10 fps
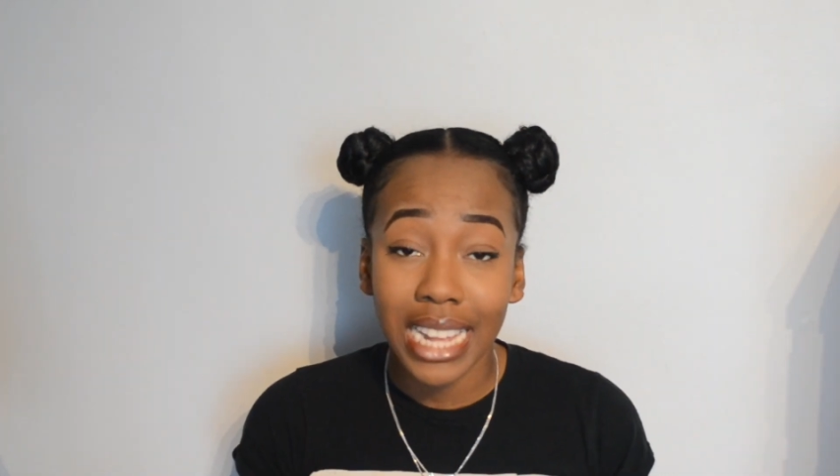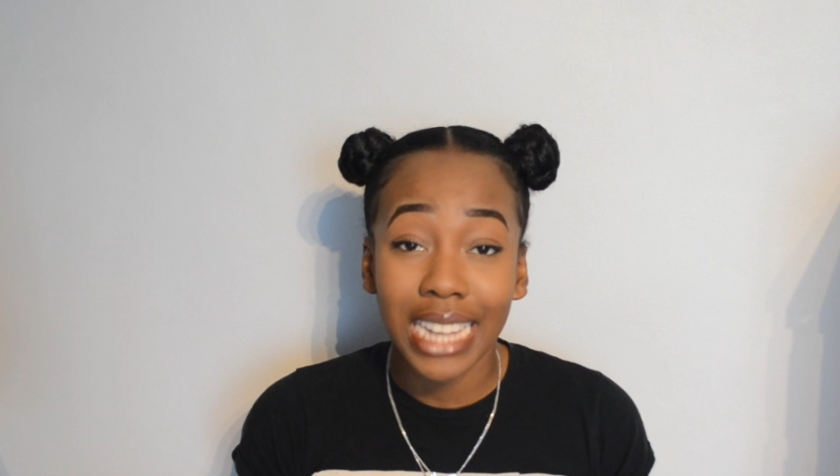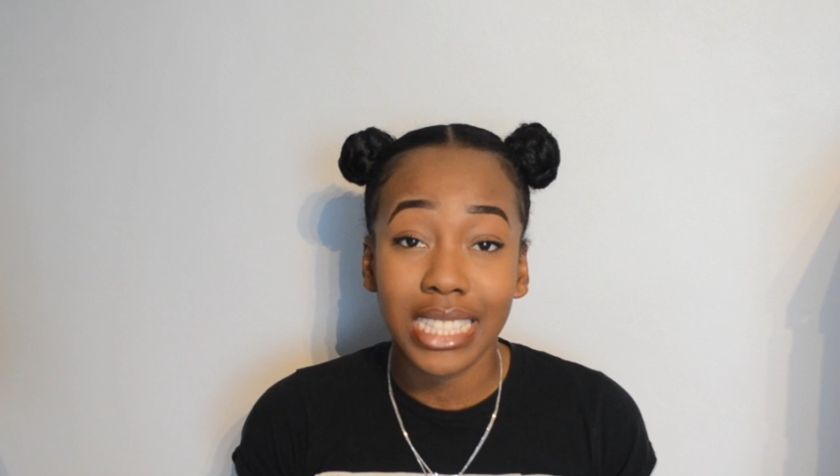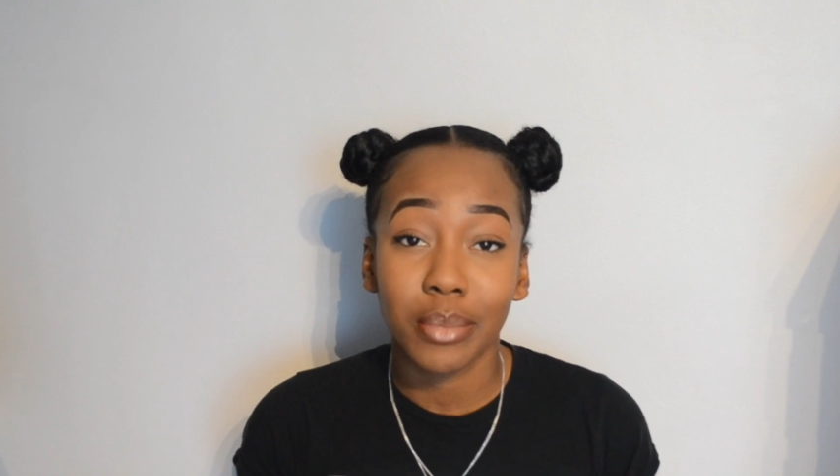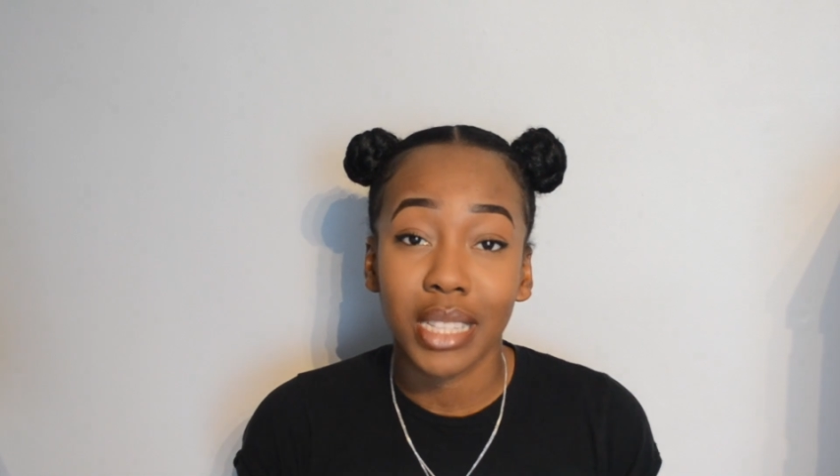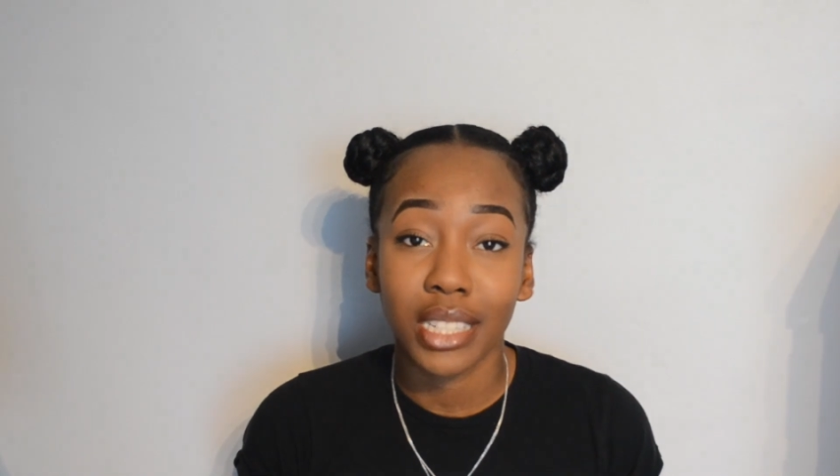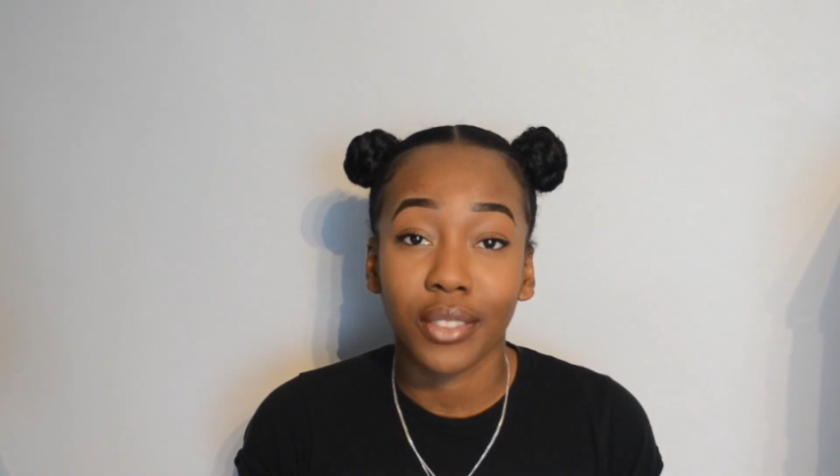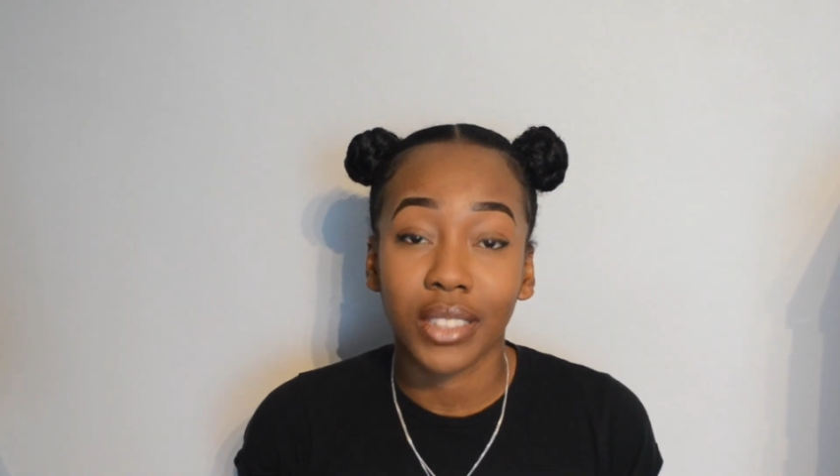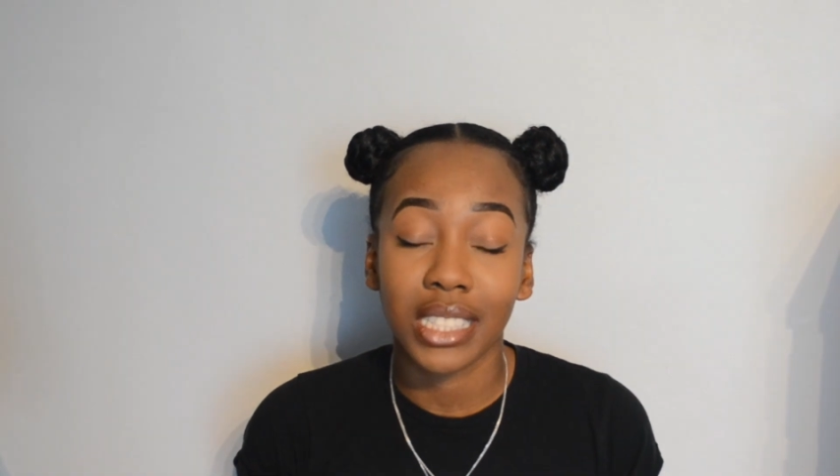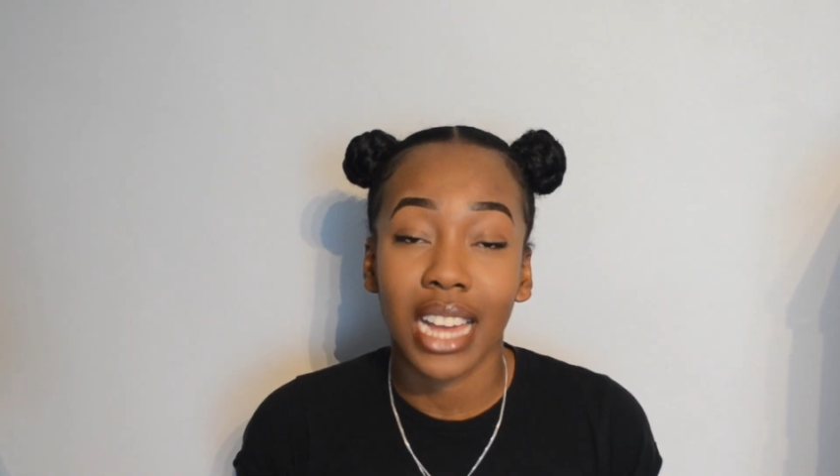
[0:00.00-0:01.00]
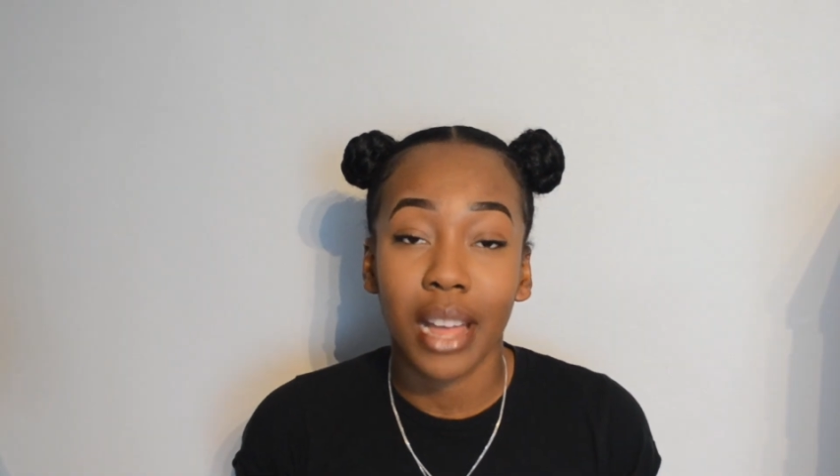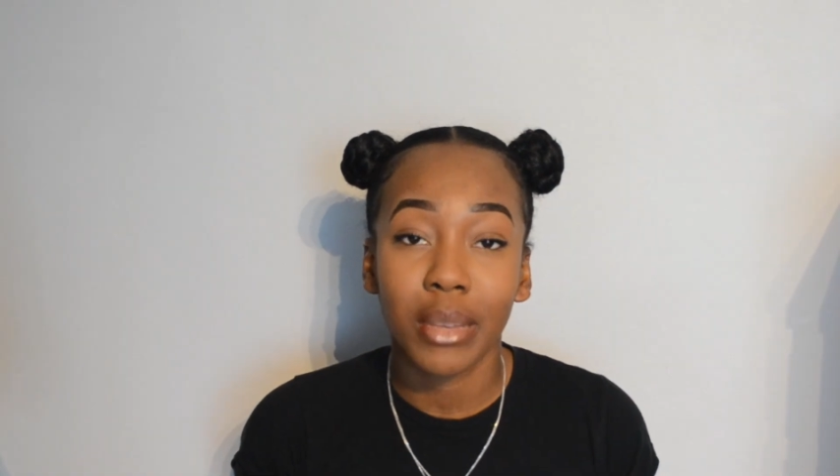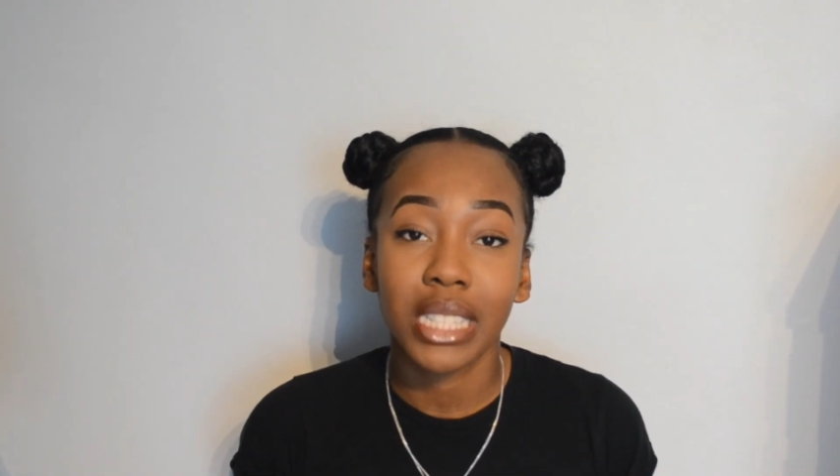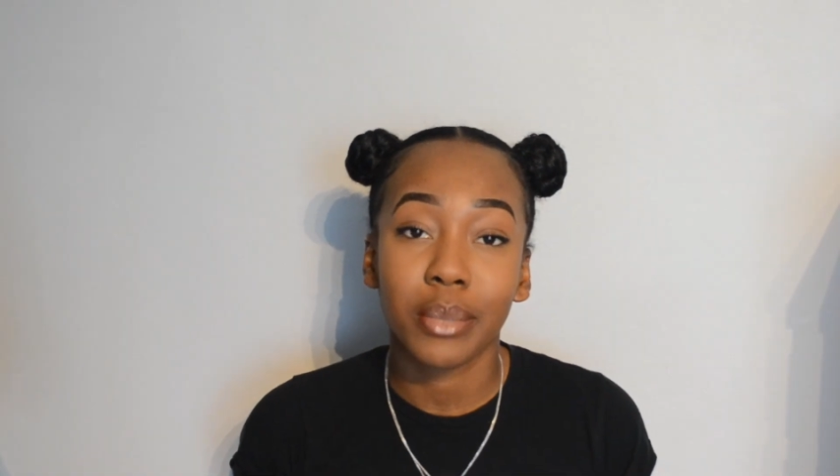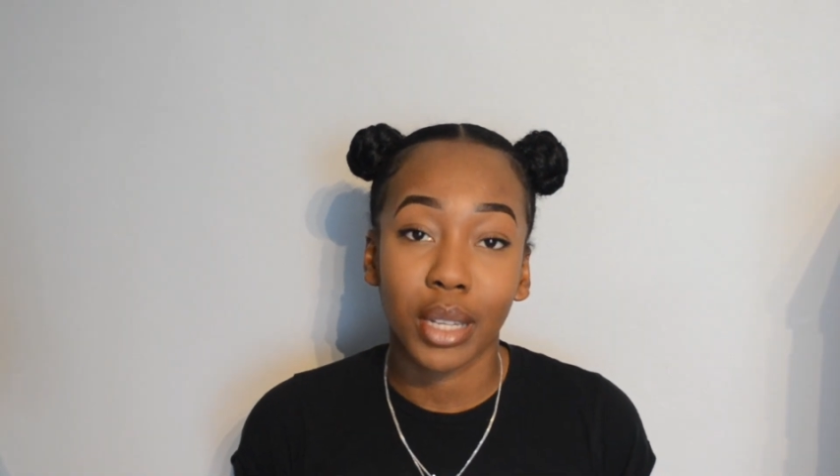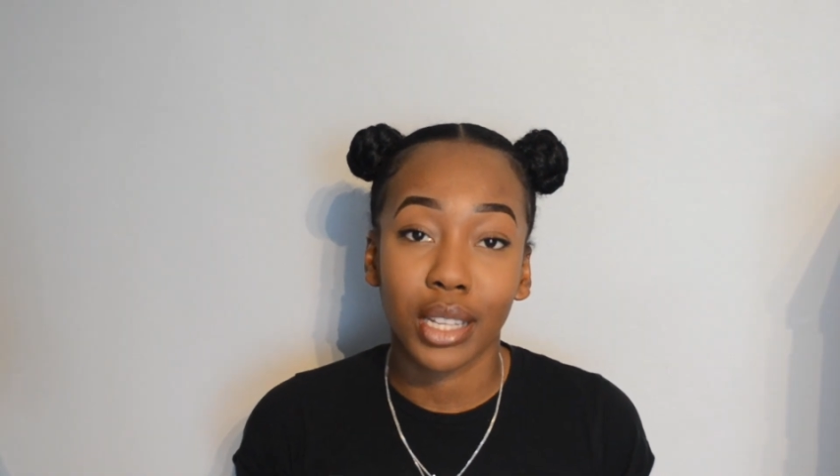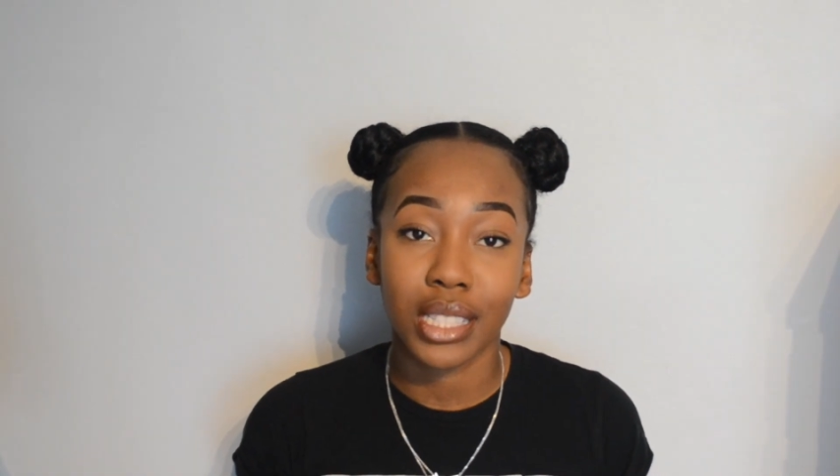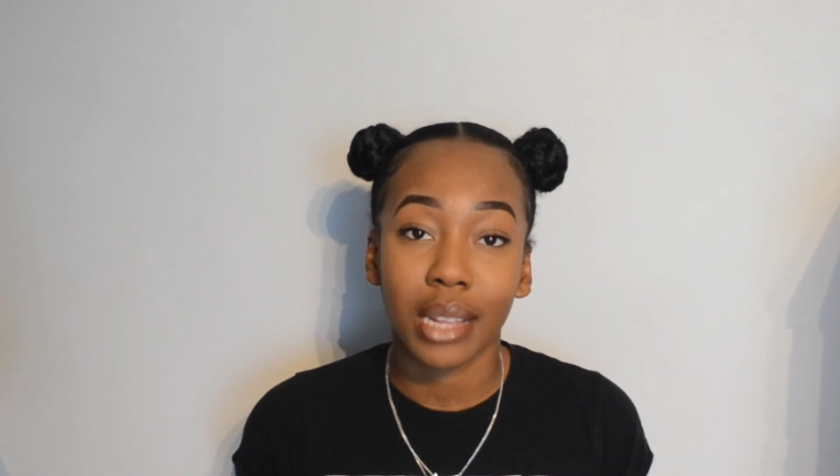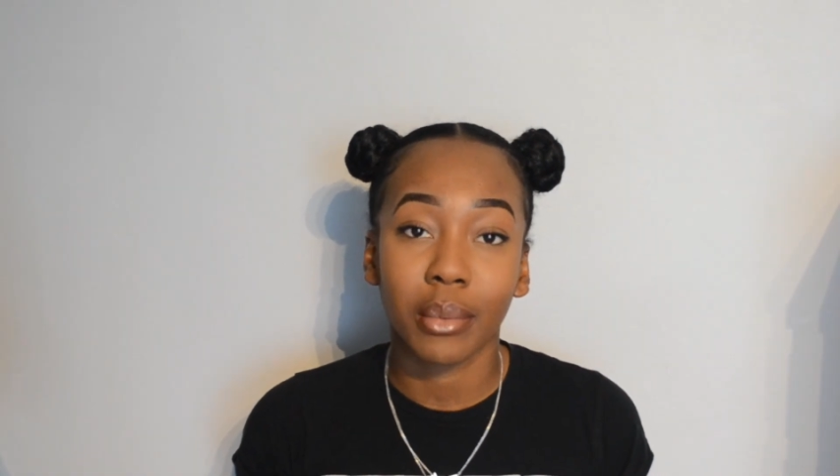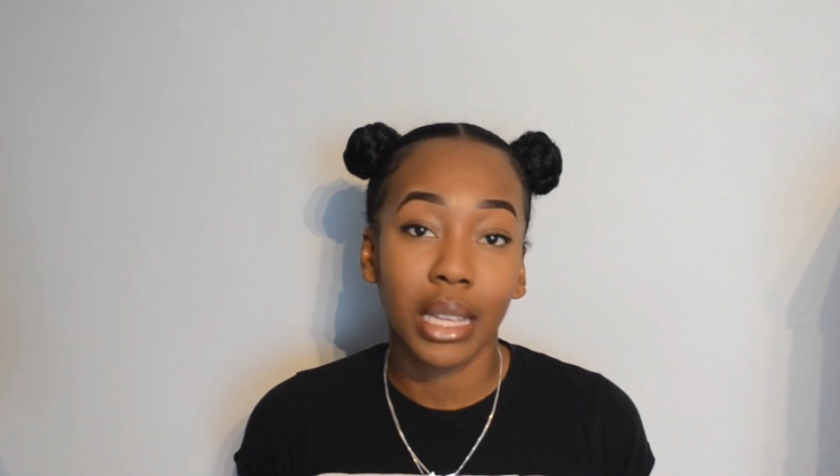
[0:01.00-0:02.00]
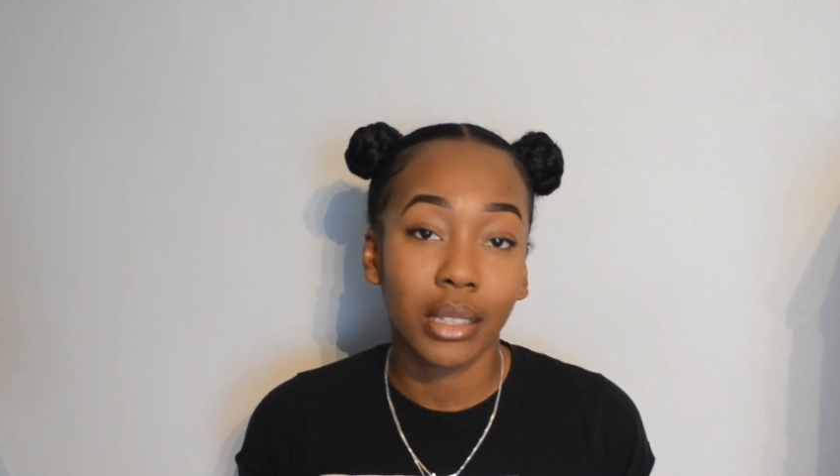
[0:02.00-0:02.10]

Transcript: 80% of the time it's because I'm